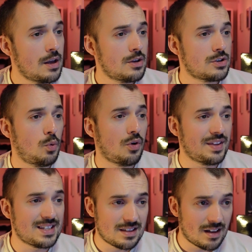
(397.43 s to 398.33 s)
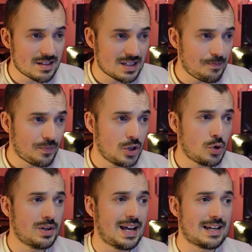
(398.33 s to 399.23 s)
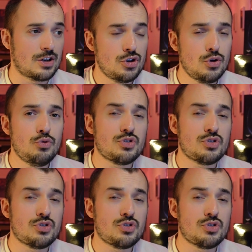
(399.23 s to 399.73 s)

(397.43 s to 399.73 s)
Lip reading: So what this does, you can add a new